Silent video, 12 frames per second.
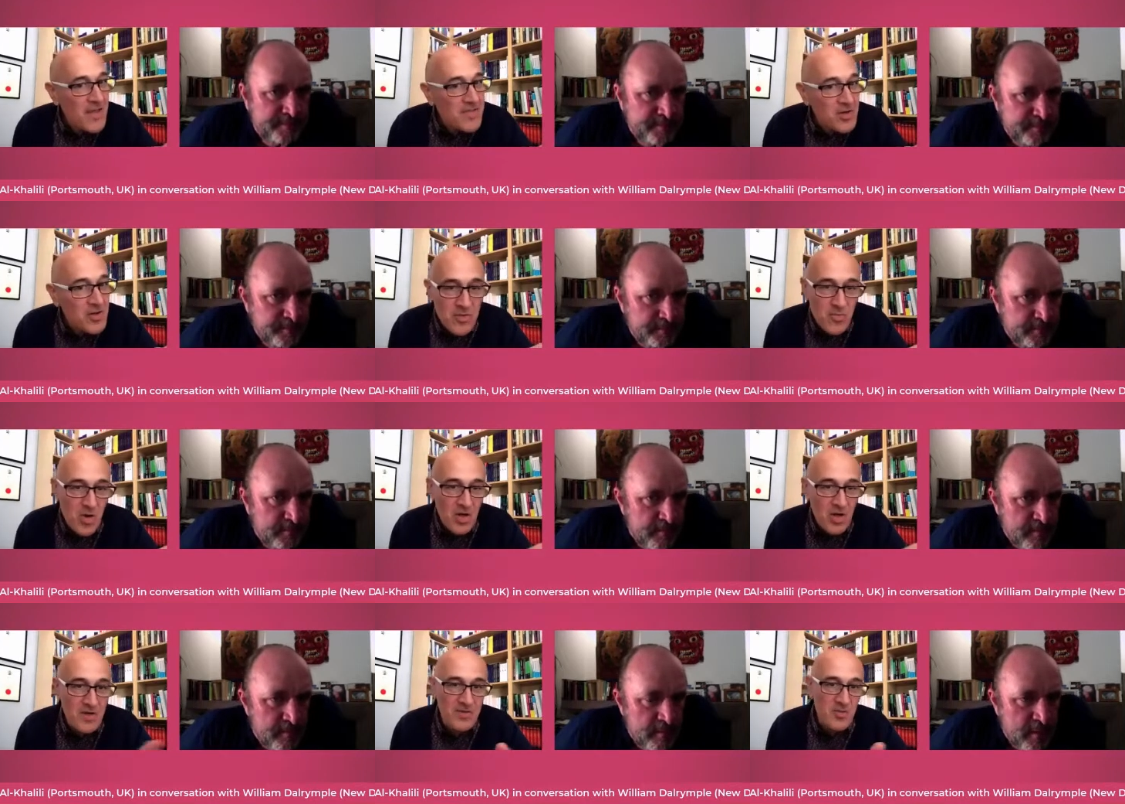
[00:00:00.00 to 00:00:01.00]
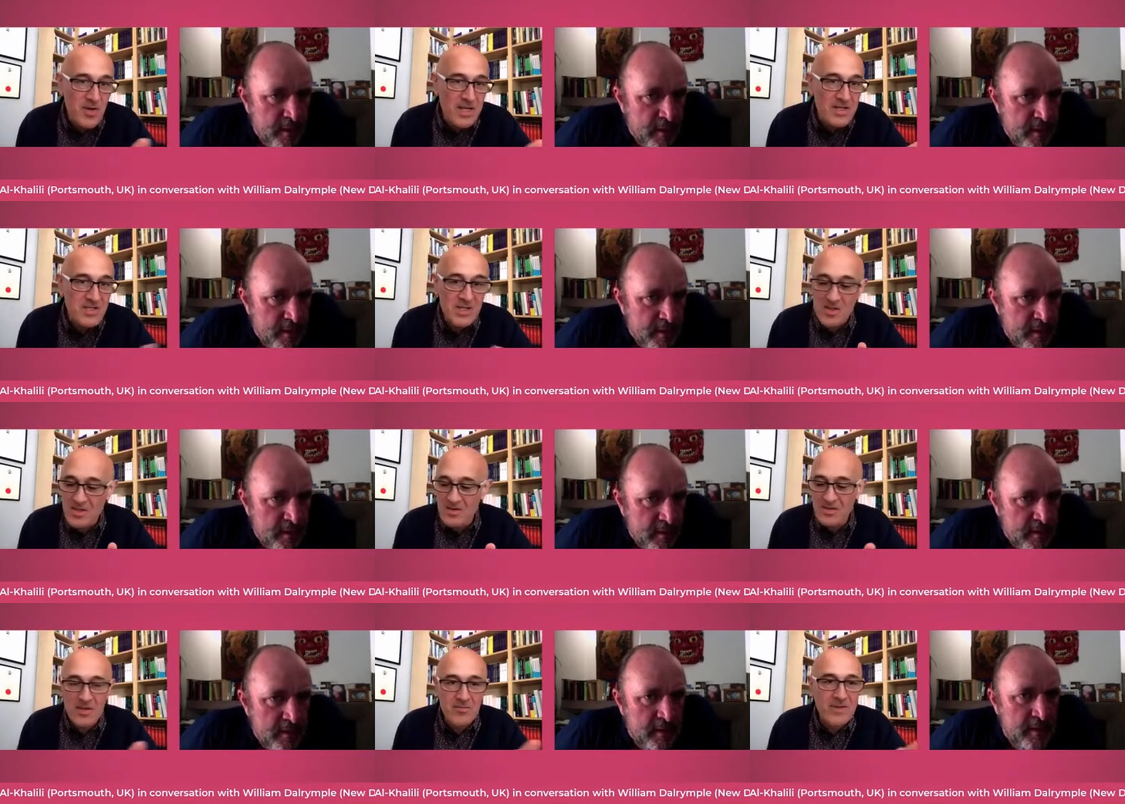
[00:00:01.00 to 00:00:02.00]
Speaker 1: you had the, the work of the Greeks, you know,
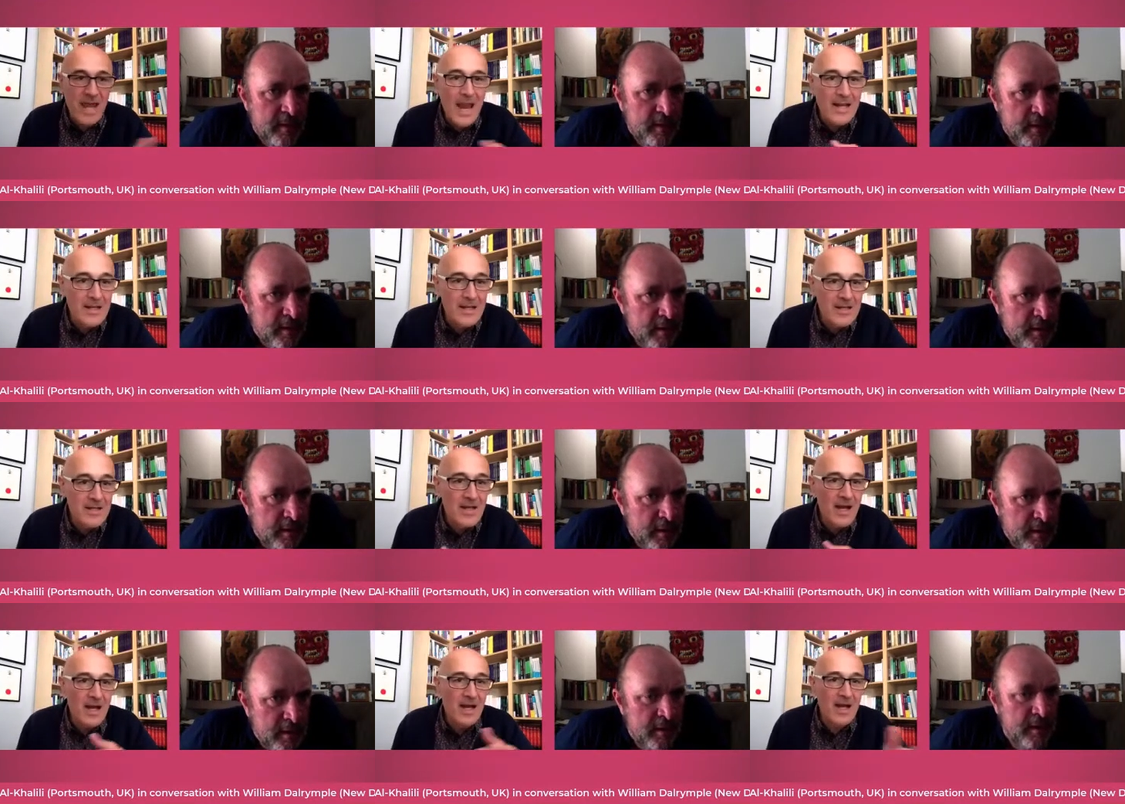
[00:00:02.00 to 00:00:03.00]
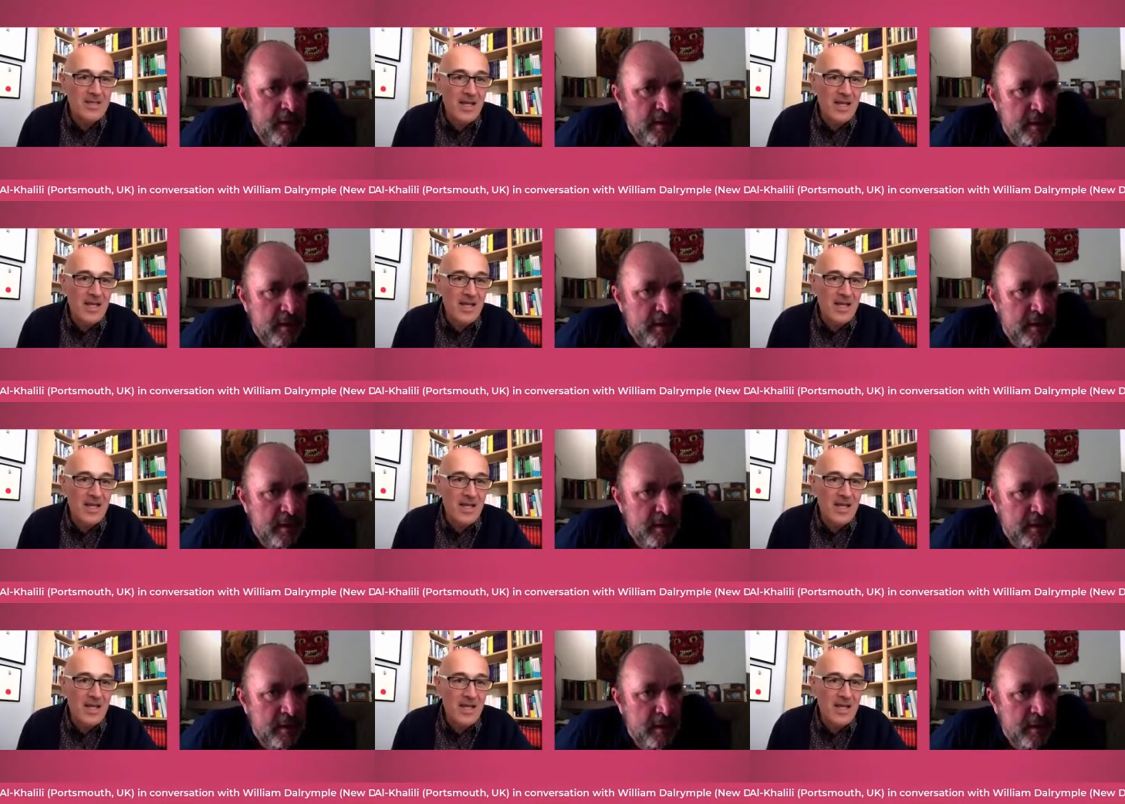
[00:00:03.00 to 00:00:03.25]
the, you know Galen, uh,